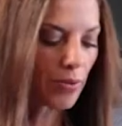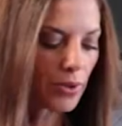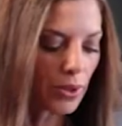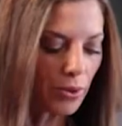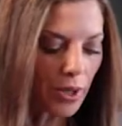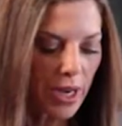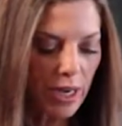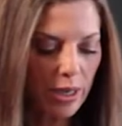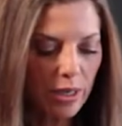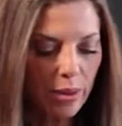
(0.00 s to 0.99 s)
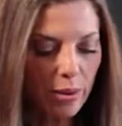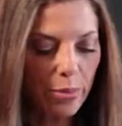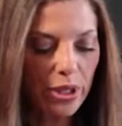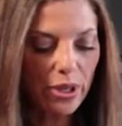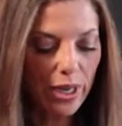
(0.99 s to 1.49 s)
you like,
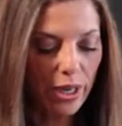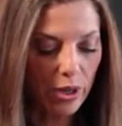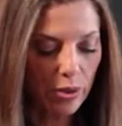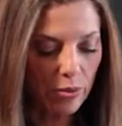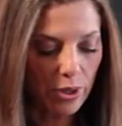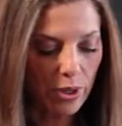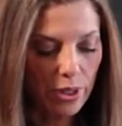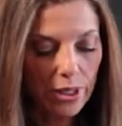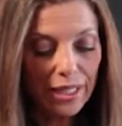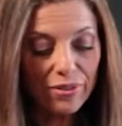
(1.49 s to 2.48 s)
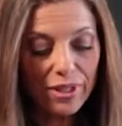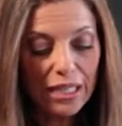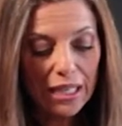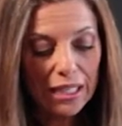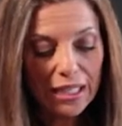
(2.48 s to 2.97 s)
but you can't go wrong.
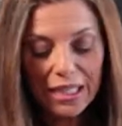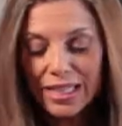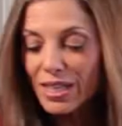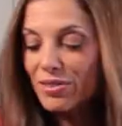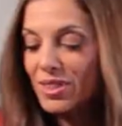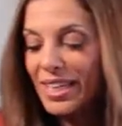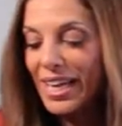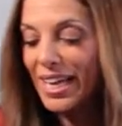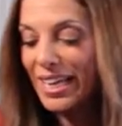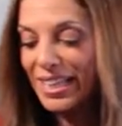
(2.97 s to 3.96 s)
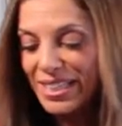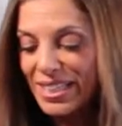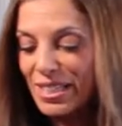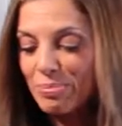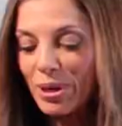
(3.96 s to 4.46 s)
Even naked, this